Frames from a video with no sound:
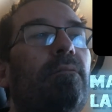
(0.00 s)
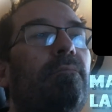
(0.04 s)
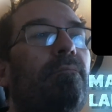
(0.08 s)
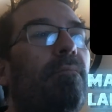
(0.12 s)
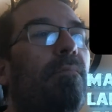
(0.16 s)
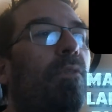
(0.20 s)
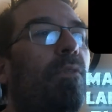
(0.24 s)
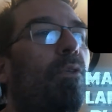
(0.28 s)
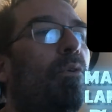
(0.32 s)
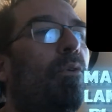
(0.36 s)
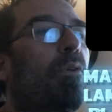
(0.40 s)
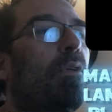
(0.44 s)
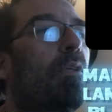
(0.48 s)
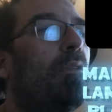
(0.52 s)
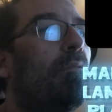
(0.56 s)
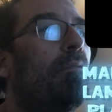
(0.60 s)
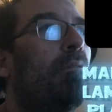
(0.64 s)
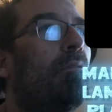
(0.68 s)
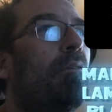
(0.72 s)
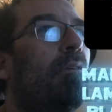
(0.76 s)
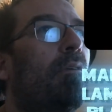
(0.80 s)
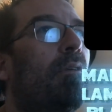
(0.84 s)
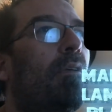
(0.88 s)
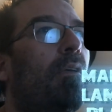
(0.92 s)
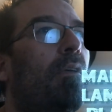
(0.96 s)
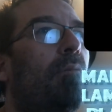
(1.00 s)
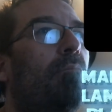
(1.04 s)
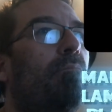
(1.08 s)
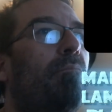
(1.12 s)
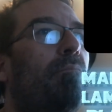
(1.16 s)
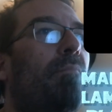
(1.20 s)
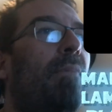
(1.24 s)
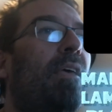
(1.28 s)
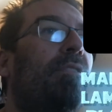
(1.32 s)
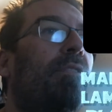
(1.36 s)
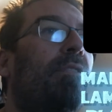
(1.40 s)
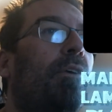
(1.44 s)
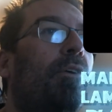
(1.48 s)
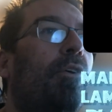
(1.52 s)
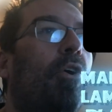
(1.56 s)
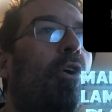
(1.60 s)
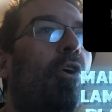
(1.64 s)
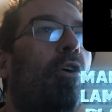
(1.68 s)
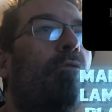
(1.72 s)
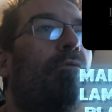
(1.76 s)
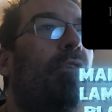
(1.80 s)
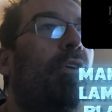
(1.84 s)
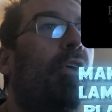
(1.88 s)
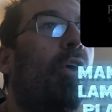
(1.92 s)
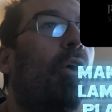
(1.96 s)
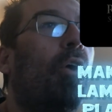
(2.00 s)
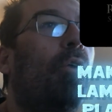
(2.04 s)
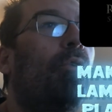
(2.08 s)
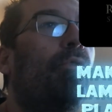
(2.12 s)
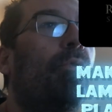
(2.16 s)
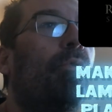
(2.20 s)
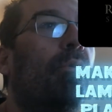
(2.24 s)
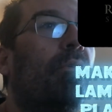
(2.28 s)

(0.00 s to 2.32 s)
you can make the curve go to a